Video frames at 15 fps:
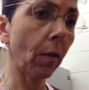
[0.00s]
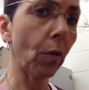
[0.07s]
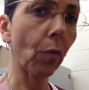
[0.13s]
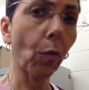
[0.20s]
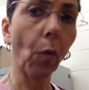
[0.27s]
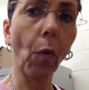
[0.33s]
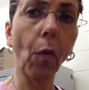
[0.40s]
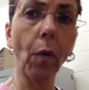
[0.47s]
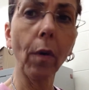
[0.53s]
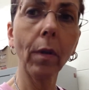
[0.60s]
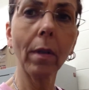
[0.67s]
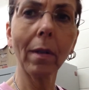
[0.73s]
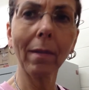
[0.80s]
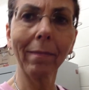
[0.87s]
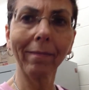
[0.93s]

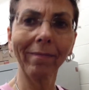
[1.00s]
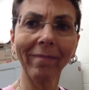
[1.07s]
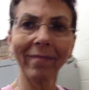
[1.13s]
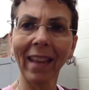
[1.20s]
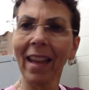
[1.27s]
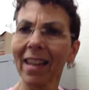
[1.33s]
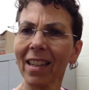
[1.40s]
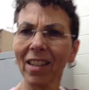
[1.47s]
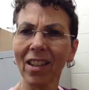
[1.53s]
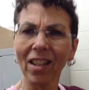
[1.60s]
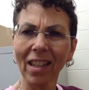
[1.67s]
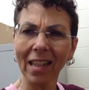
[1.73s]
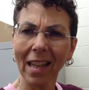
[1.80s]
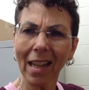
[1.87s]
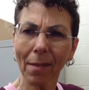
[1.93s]
drawers.
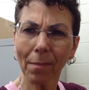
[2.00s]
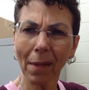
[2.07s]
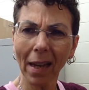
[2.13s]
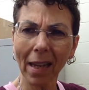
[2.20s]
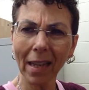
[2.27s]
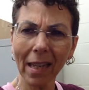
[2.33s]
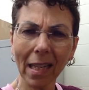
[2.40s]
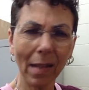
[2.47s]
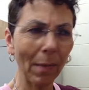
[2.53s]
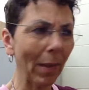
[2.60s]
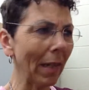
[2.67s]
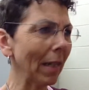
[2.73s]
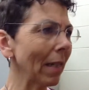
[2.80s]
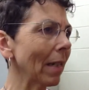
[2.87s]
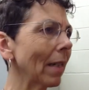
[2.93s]
She's like my
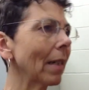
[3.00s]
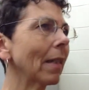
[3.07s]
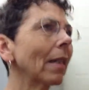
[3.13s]
husband,